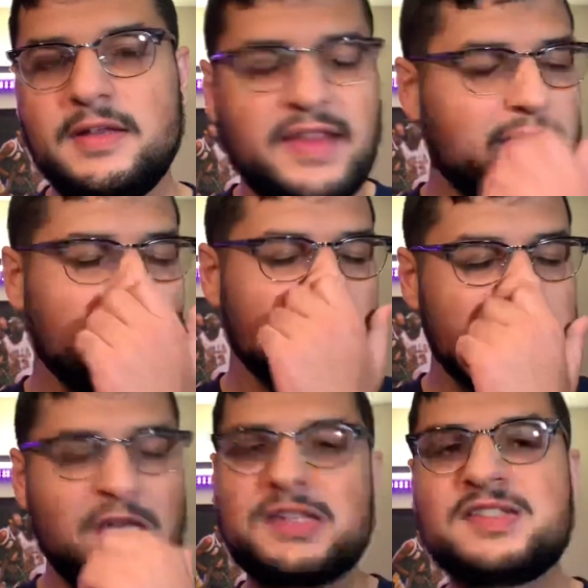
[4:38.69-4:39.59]
Like,
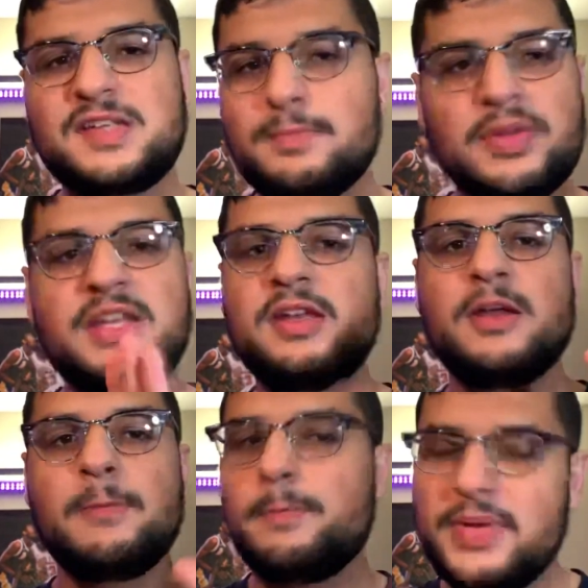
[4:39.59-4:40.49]
just simply
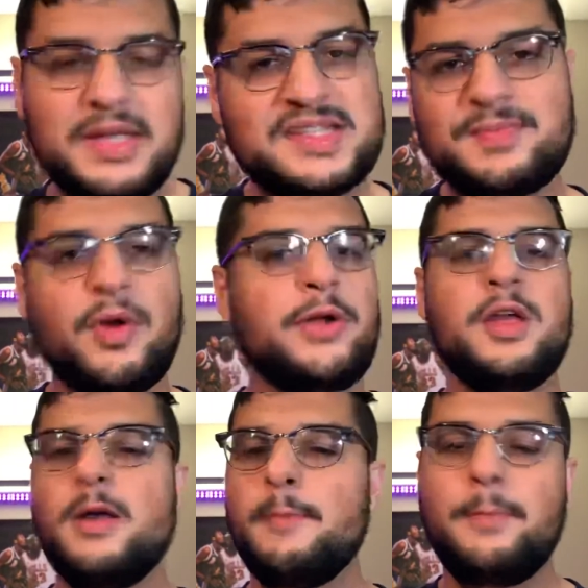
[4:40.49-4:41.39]
being
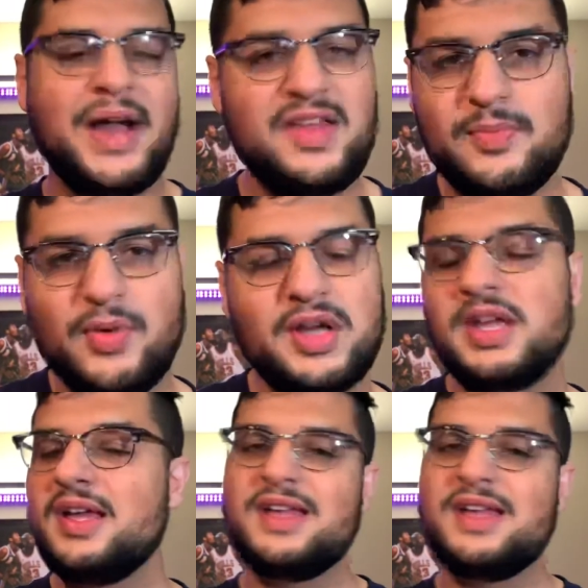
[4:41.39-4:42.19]
smart by the book